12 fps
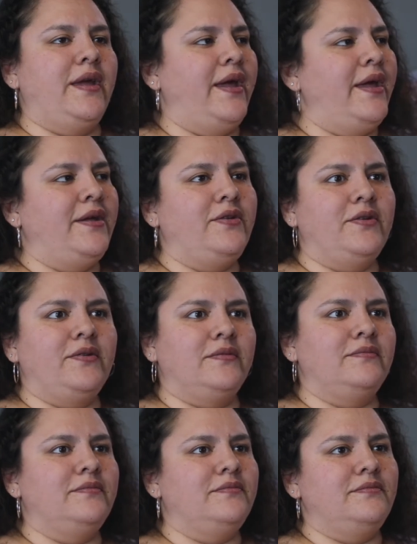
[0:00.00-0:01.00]
hey, you know,
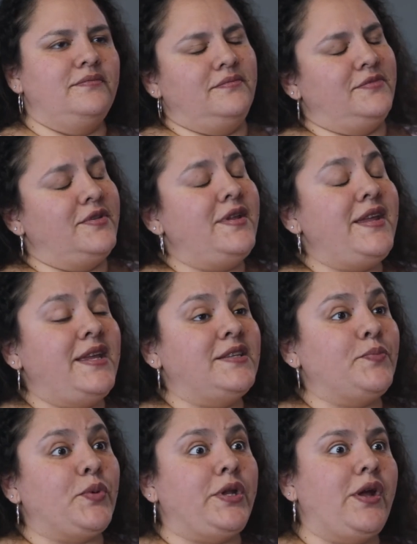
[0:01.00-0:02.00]
he's
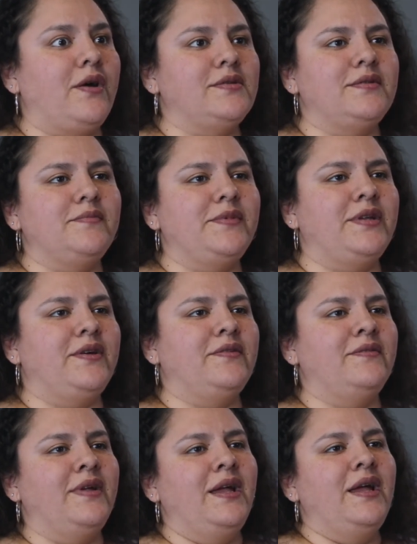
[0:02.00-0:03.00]
pretty awesome, you
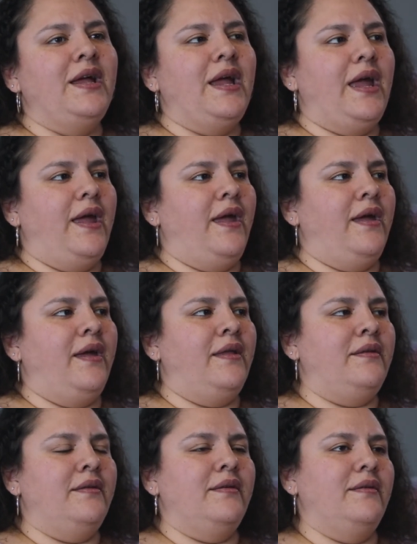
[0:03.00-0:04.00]
know.
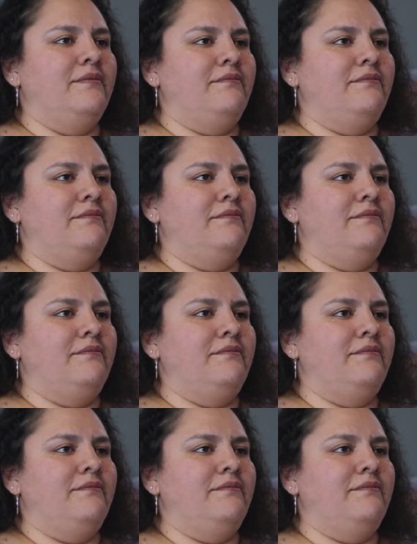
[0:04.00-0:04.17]
And